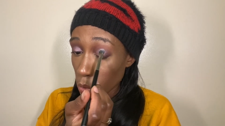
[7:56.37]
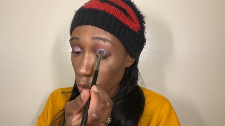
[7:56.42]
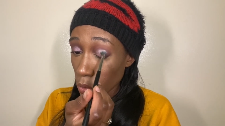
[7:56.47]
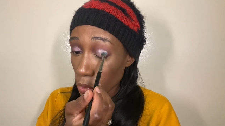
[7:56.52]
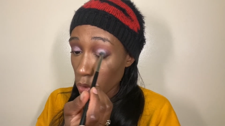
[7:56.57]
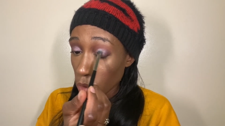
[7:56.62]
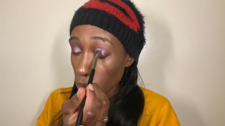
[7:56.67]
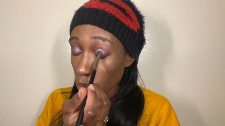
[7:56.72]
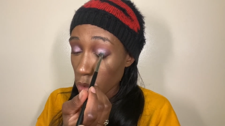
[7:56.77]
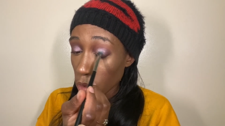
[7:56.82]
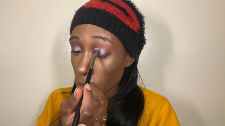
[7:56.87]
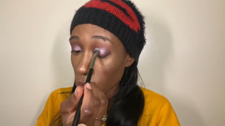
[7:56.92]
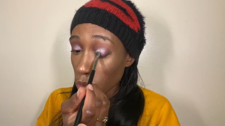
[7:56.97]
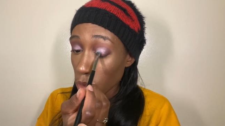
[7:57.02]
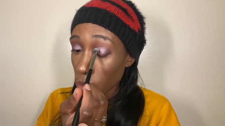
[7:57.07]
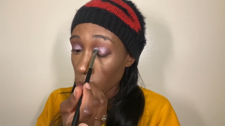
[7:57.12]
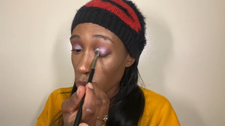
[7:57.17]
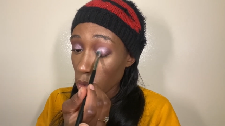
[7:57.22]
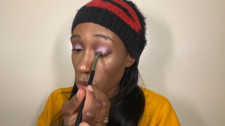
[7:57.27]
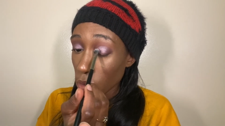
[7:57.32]

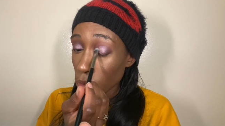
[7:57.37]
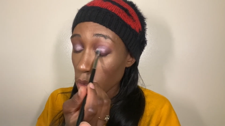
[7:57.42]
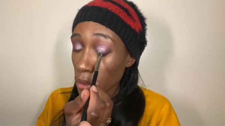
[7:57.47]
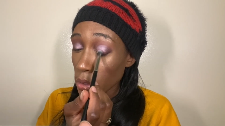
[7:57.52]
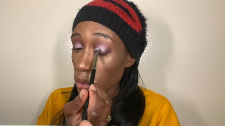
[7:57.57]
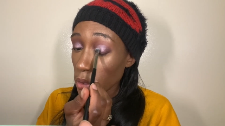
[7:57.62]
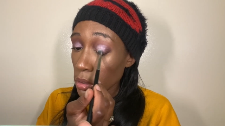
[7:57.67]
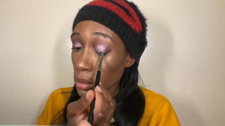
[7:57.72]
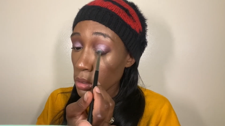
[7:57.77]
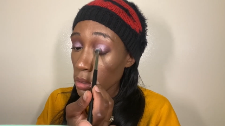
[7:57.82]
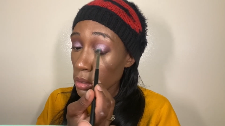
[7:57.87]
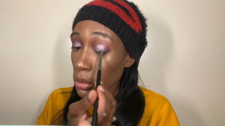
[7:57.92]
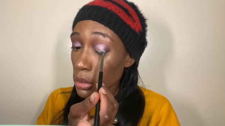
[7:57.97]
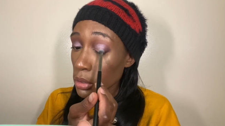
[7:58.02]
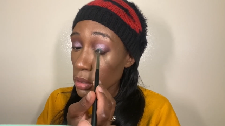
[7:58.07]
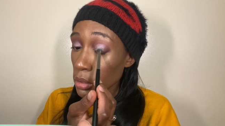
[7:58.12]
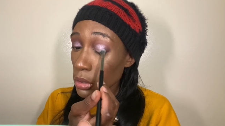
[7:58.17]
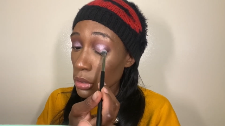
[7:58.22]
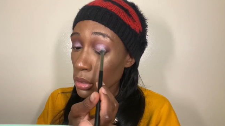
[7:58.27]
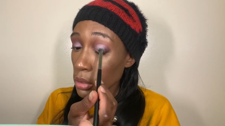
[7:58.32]

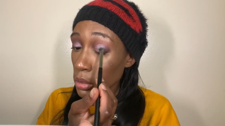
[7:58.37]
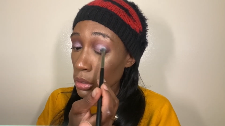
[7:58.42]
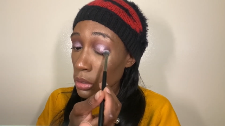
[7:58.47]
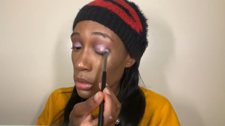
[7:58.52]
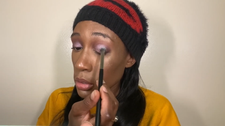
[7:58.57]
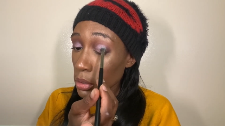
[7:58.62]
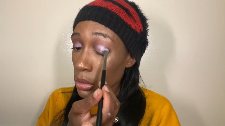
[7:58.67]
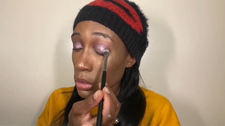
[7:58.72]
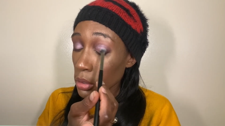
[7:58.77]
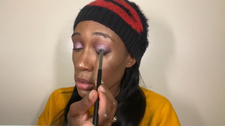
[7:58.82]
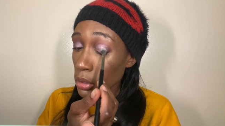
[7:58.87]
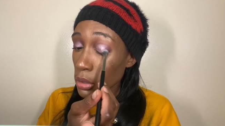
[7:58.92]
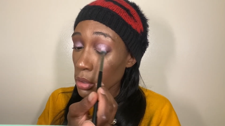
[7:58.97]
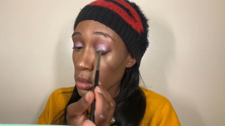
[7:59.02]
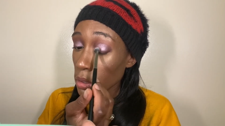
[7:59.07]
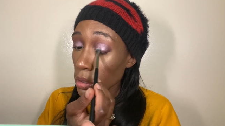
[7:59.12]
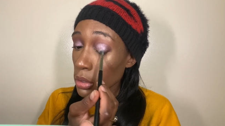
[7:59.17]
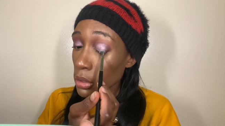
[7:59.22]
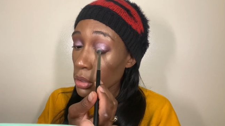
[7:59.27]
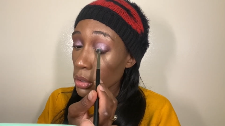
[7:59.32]

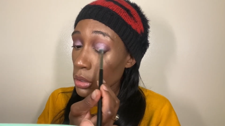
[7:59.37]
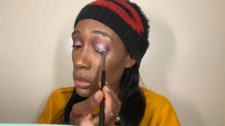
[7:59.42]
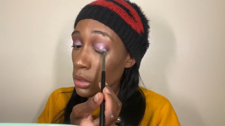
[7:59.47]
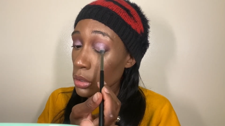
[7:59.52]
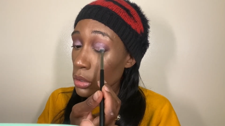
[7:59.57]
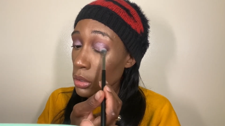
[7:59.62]
Nothing is said.